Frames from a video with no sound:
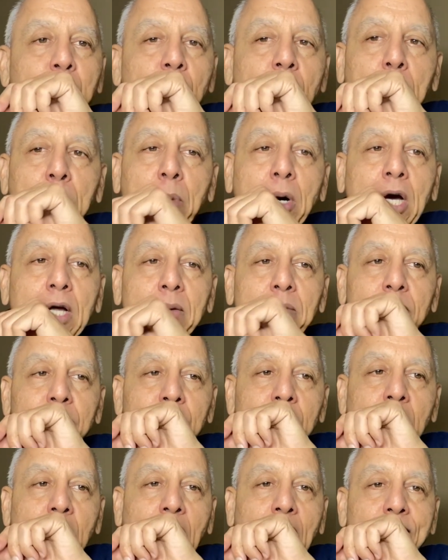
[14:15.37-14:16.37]
But
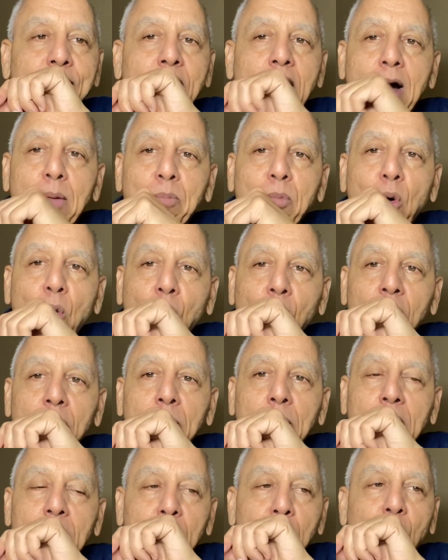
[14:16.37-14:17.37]
I've caught
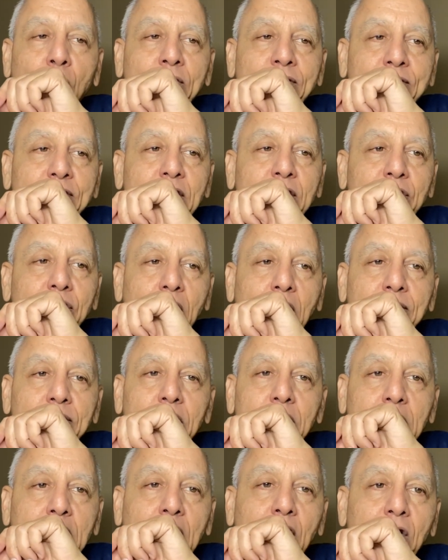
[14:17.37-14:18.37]
more fish off
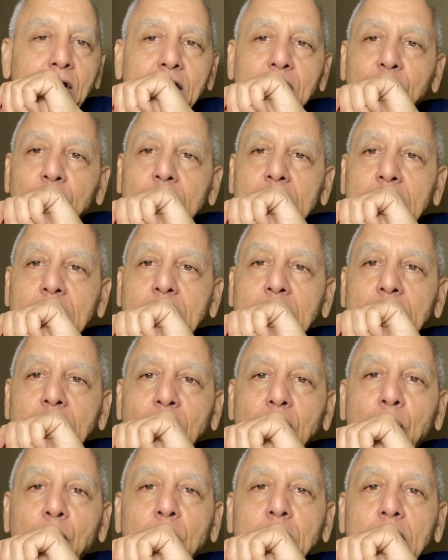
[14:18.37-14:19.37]
the Carolina rig than any
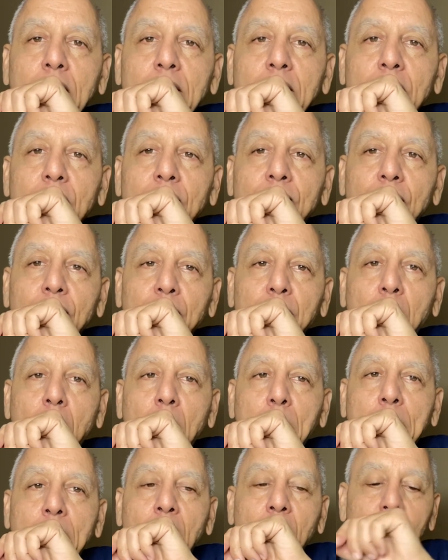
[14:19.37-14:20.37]
other rig I use for
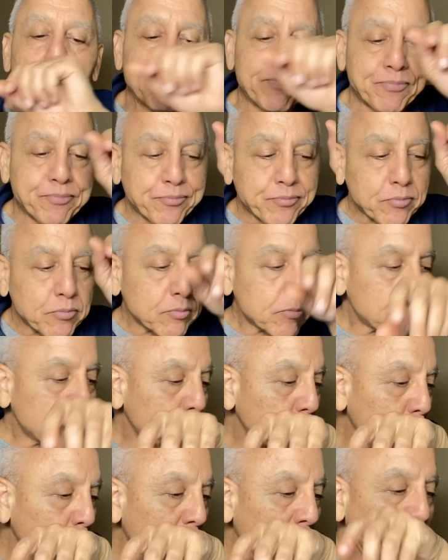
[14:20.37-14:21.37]
smallmouth.
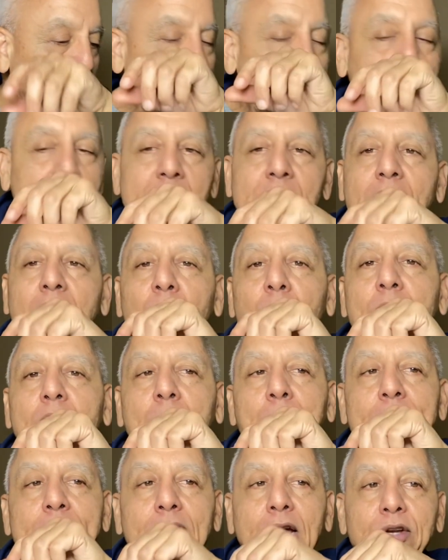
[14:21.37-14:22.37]
Ned Rig, I've
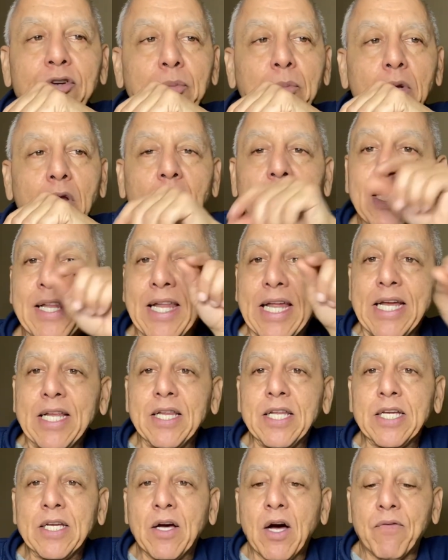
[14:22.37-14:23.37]
been catching them a lot
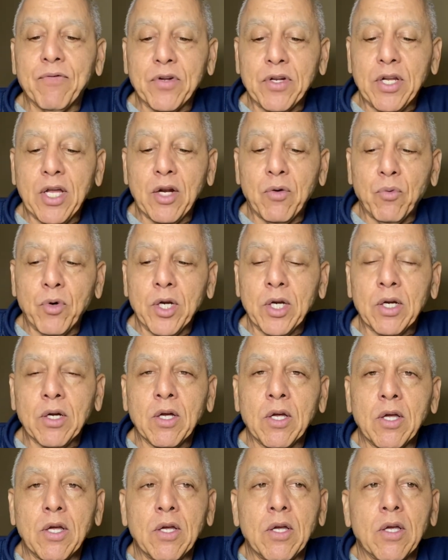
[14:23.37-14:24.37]
lately off the Ned Rig.
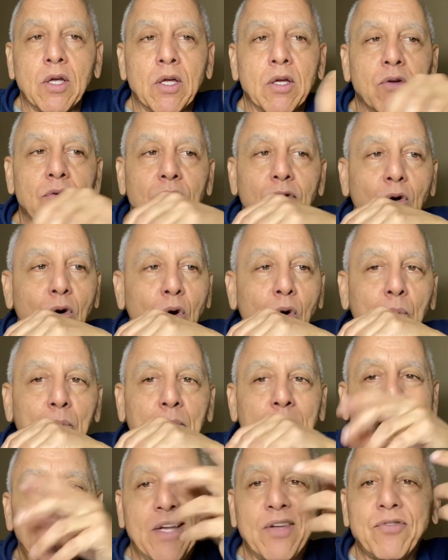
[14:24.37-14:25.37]
So,
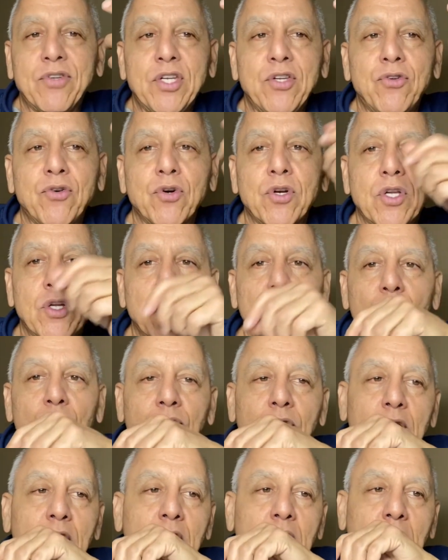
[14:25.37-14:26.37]
and it's easier to use,
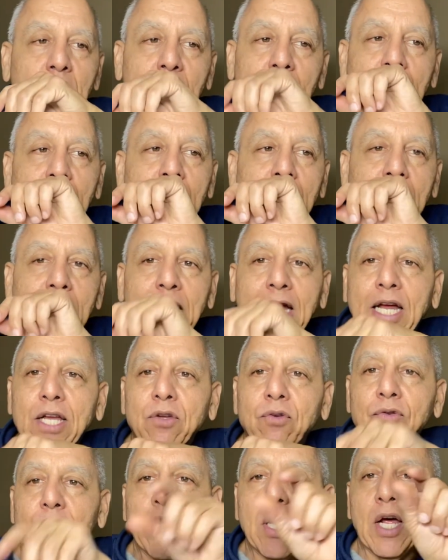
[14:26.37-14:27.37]
and I
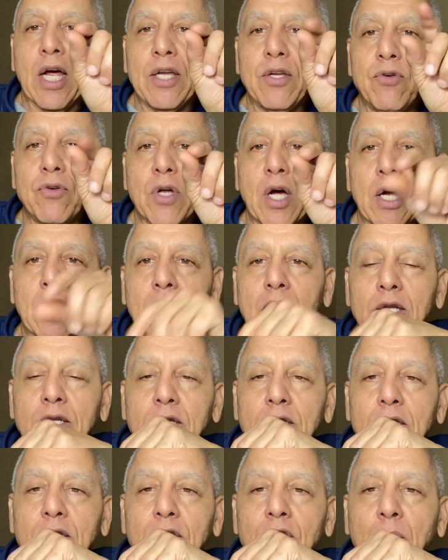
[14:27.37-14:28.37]
use that. I cut
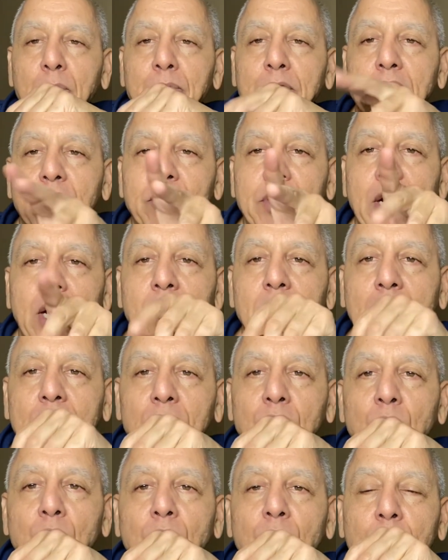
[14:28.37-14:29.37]
the Yum Dinger down like
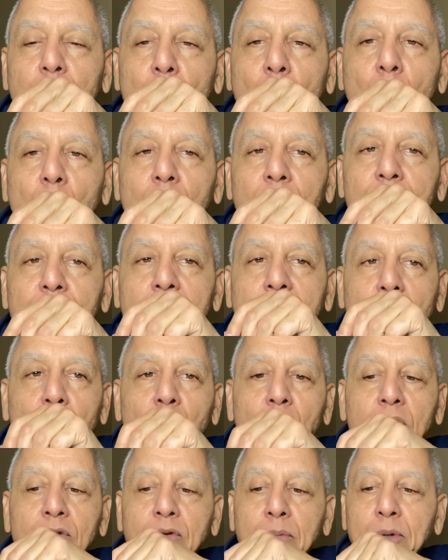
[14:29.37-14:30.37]
2 3/4, and that
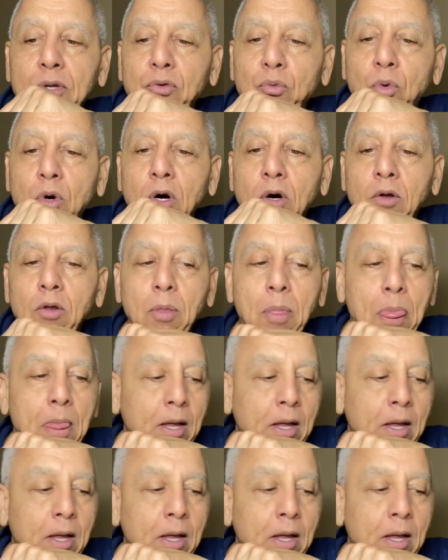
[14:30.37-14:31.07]
works for me as well.